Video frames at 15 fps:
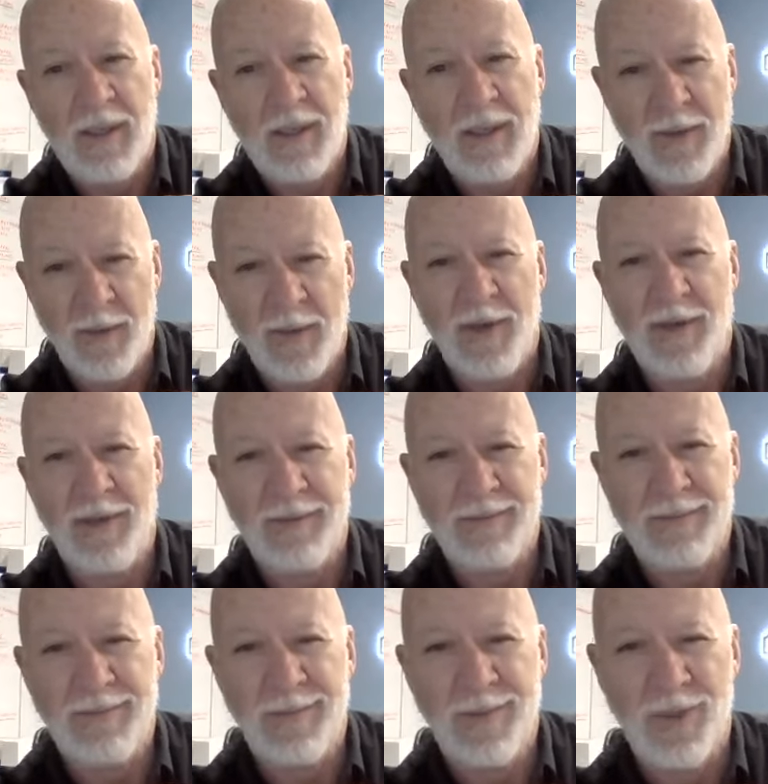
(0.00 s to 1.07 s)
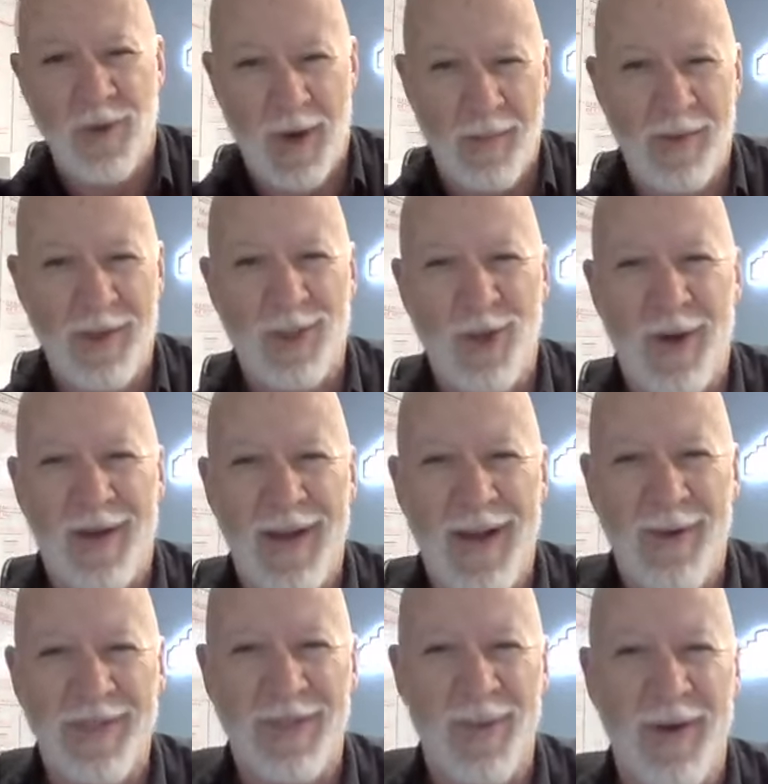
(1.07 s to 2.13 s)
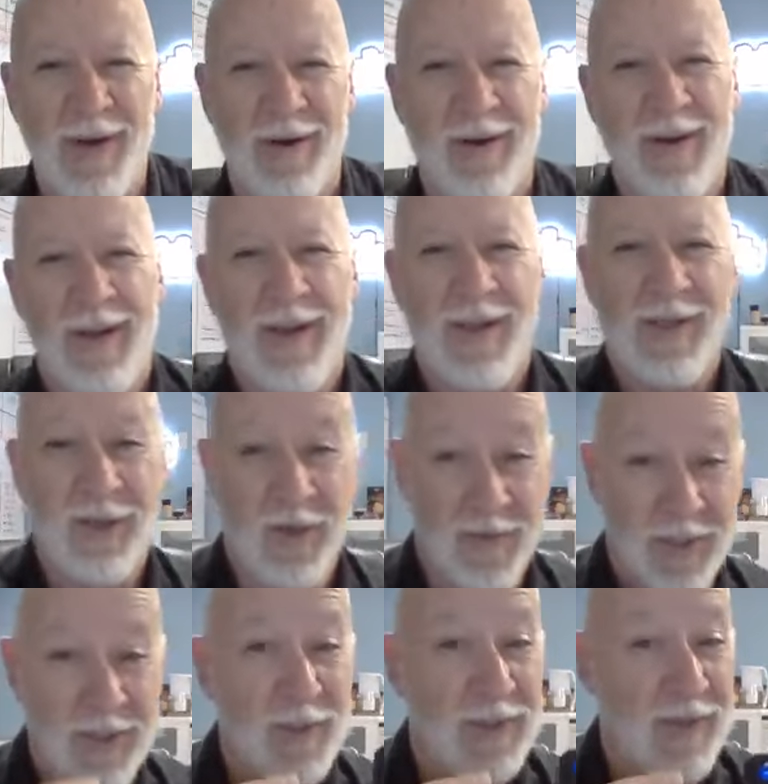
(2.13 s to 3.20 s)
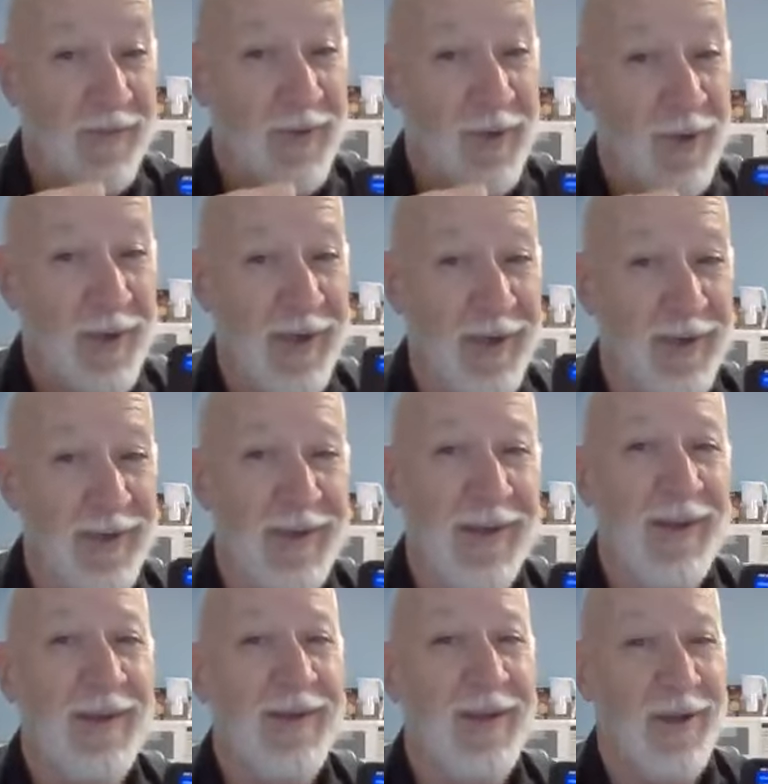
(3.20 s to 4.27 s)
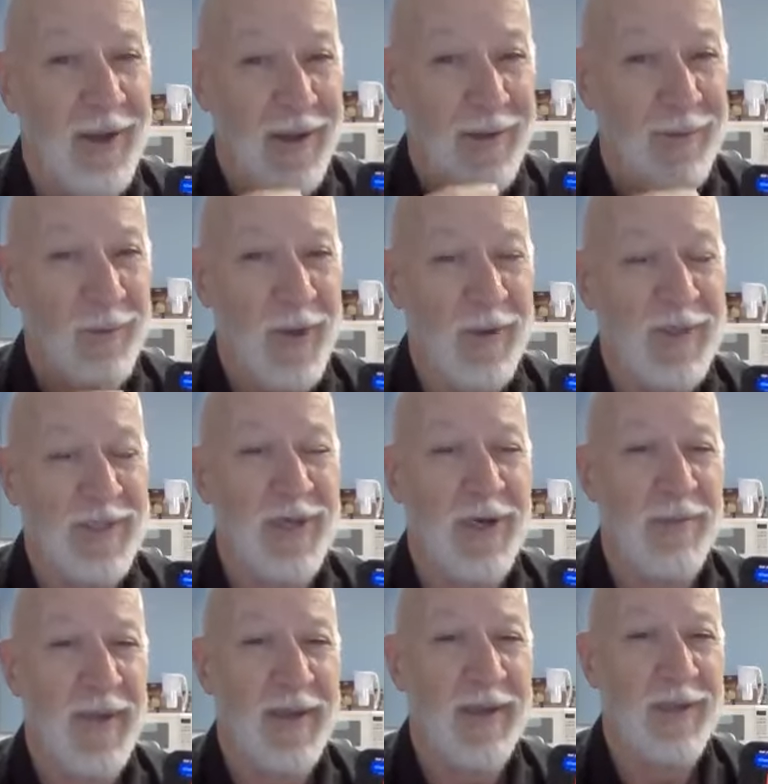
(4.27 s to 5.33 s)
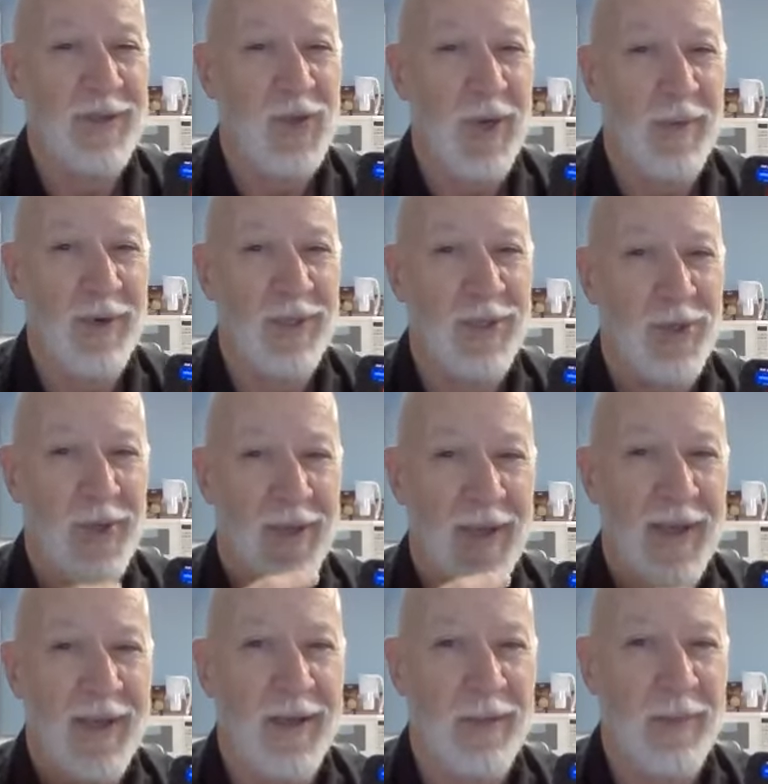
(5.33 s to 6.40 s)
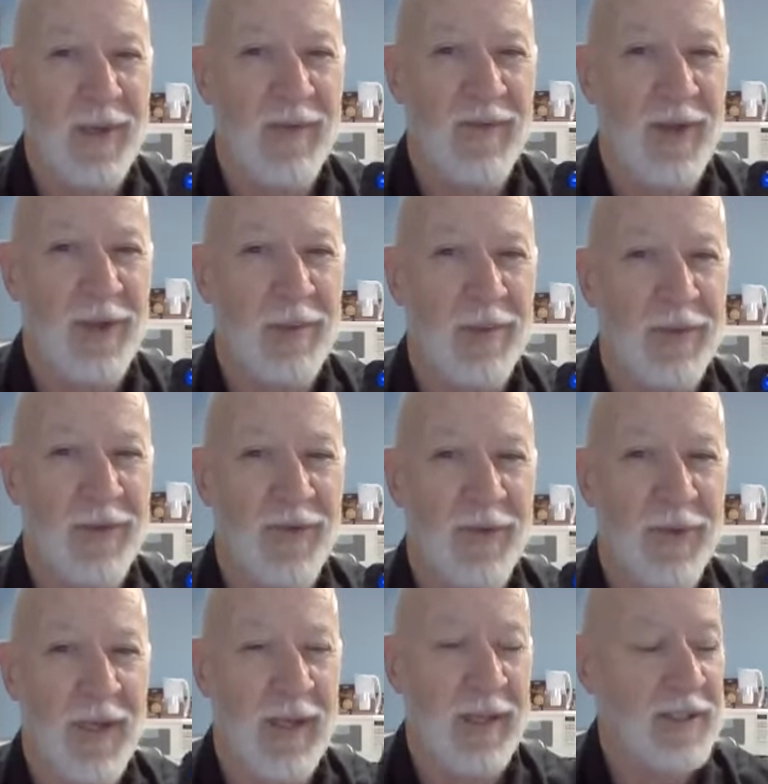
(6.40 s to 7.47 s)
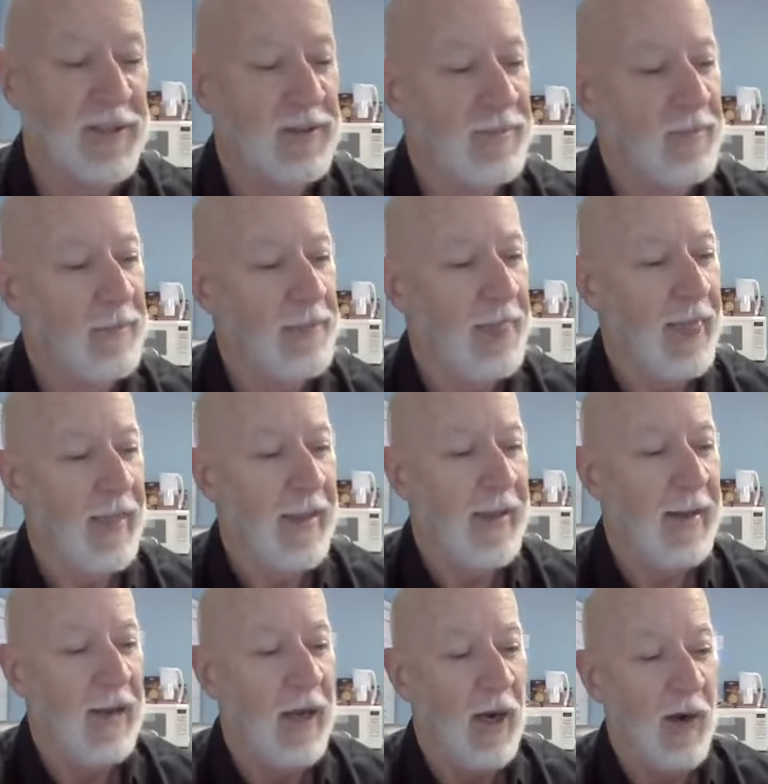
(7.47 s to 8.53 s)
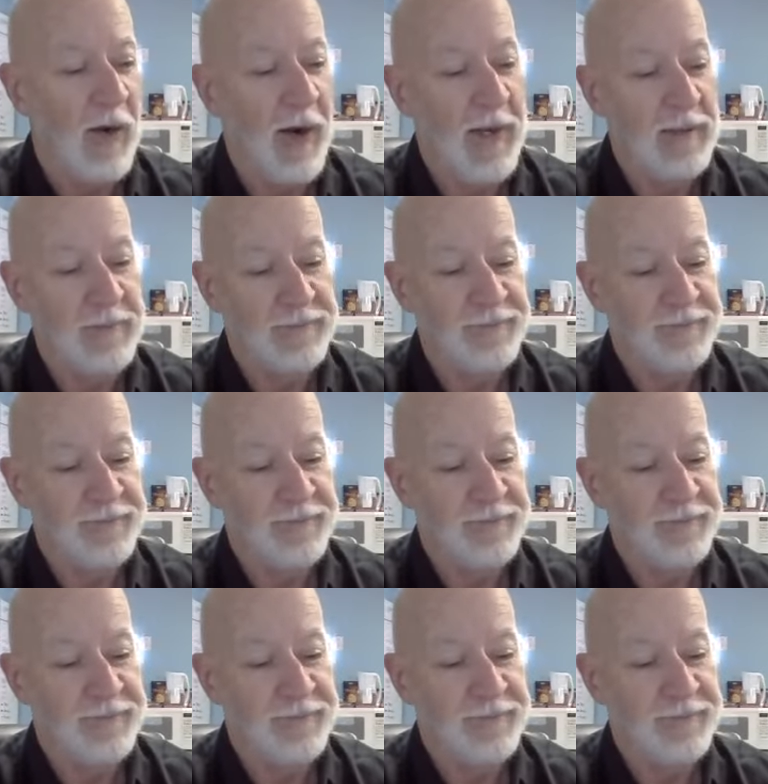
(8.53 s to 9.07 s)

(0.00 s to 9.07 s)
There we go. Strawberry shortcake was the winner. So if this was a for real, then uh, we would start making strawberry shortcake and it'd be available in a few days. All right.